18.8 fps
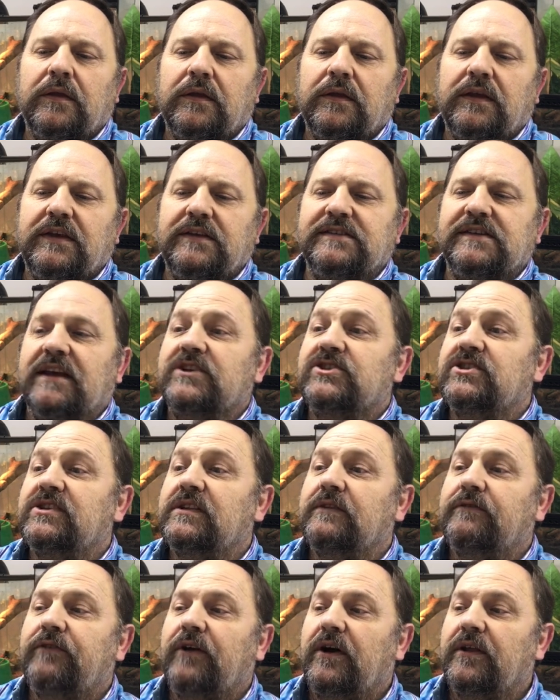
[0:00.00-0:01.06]
He's actually the
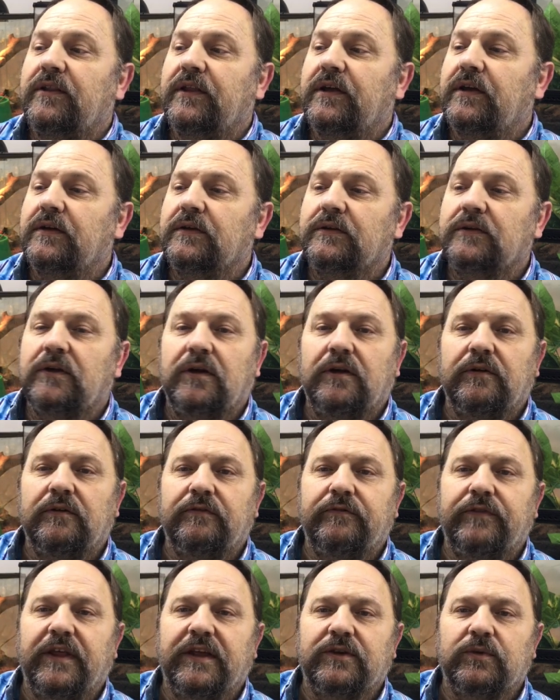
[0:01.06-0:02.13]
father of
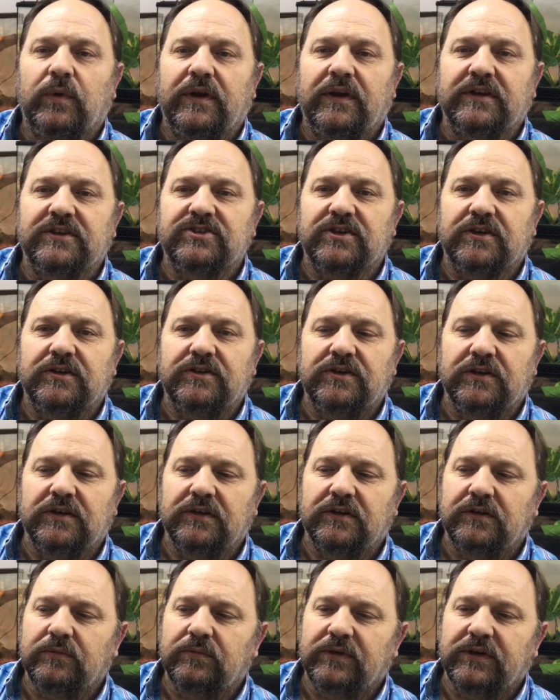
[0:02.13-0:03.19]
that one I showed you a
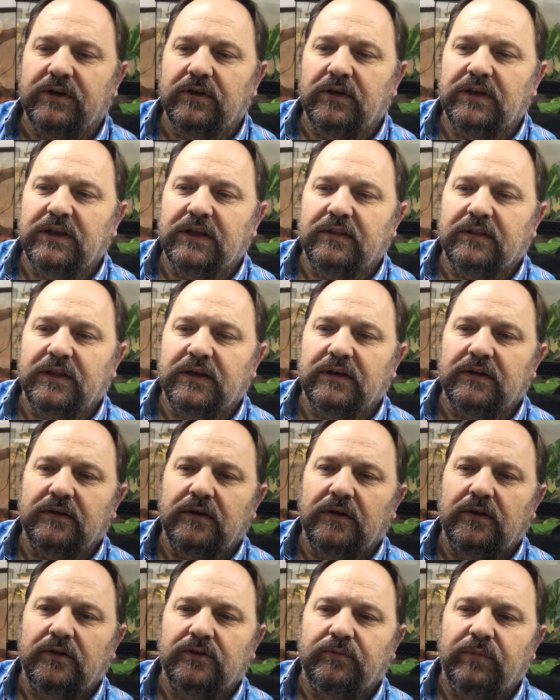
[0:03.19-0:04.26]
little bit earlier, that little
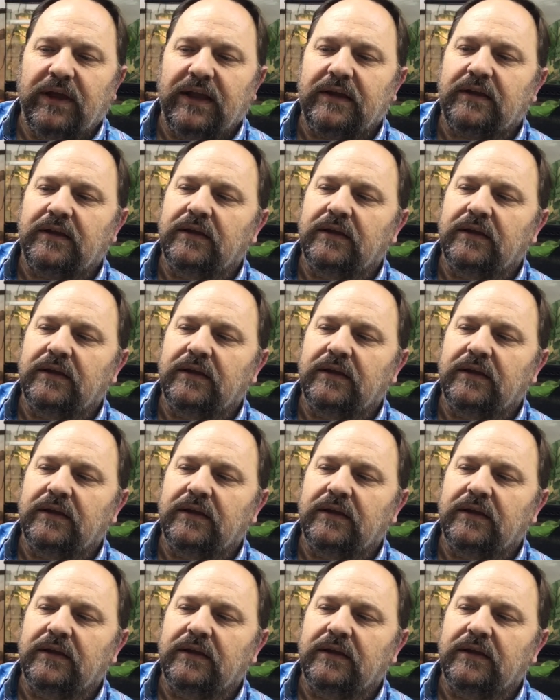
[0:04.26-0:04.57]
holdback.